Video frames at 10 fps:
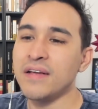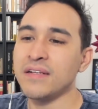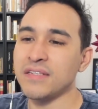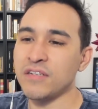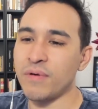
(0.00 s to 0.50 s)

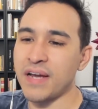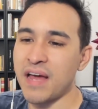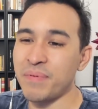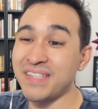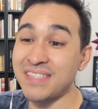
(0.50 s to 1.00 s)
Didn't quite
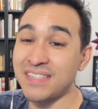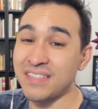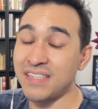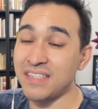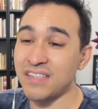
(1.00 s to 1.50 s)
happen. Still,
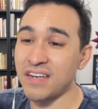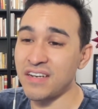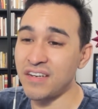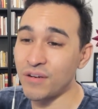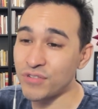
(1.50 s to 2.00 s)
he is going to
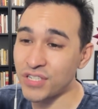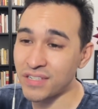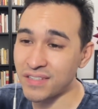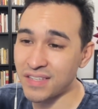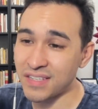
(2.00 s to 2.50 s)

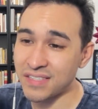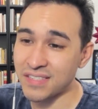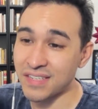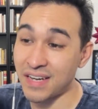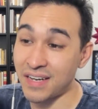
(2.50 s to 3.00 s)
no-shield
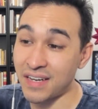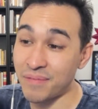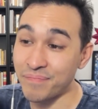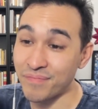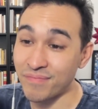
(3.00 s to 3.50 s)
this,
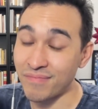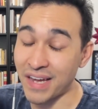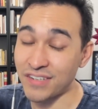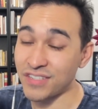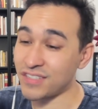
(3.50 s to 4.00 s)

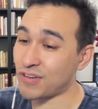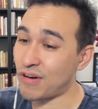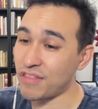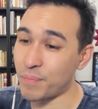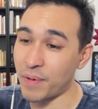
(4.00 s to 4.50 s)
managing to
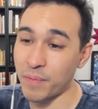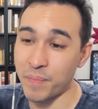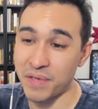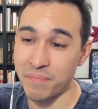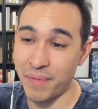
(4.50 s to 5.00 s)
call the Bubble
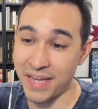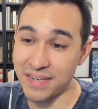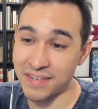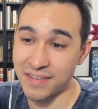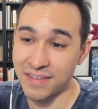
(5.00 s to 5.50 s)
Beam
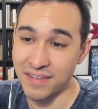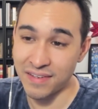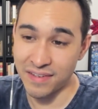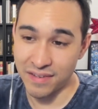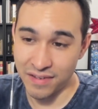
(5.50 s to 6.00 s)
bait.
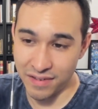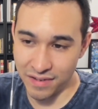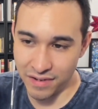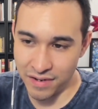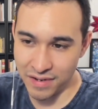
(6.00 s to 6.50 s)

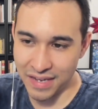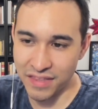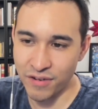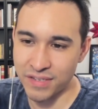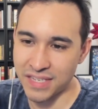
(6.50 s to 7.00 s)
And
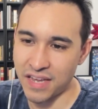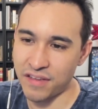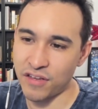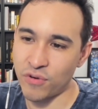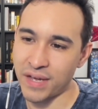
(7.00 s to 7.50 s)
there is
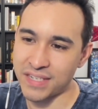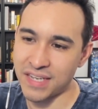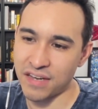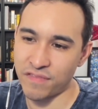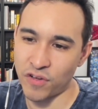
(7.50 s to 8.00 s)
a quick
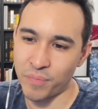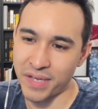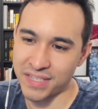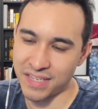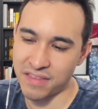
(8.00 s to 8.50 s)
attack
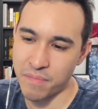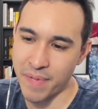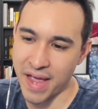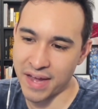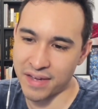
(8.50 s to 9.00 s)
Vulpix in the
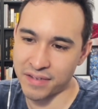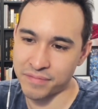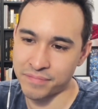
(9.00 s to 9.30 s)
back.